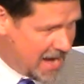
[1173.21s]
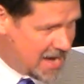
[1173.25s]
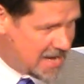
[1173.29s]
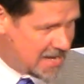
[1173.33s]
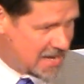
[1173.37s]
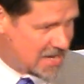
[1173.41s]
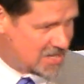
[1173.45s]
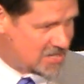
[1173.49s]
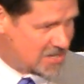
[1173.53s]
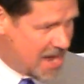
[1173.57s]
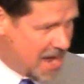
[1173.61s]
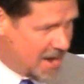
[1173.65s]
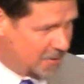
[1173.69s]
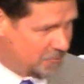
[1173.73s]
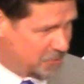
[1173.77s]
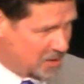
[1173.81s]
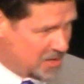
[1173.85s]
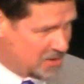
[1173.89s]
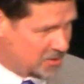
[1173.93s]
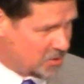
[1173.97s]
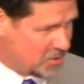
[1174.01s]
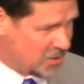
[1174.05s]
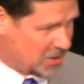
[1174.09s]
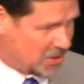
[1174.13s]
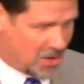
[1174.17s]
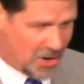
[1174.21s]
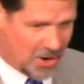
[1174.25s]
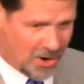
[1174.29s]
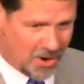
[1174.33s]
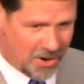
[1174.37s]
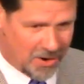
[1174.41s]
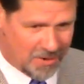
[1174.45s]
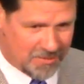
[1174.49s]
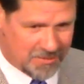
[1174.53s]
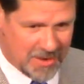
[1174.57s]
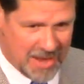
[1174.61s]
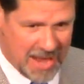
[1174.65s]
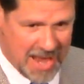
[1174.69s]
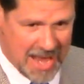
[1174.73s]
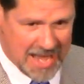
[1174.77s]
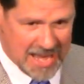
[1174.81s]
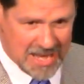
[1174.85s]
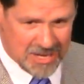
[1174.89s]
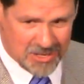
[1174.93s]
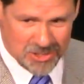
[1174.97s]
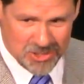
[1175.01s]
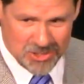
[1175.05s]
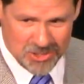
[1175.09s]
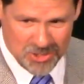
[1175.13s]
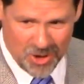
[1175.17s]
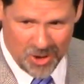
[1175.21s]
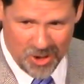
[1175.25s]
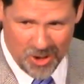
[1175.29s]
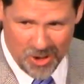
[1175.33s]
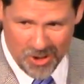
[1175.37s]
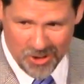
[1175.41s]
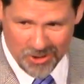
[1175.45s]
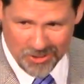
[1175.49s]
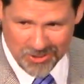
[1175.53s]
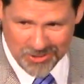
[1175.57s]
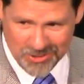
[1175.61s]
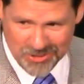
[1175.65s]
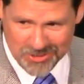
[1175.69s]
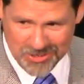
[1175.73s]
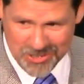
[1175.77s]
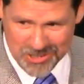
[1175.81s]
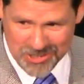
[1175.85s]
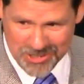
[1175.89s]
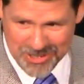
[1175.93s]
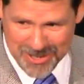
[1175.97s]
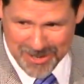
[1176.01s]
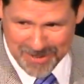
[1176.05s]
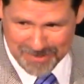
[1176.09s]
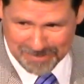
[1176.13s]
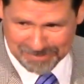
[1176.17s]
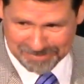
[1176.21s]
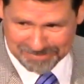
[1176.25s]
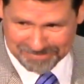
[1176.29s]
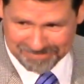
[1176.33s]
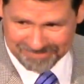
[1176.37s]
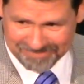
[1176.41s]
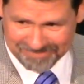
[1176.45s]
and he gets halfway through the curve, and he stalls the Jeep.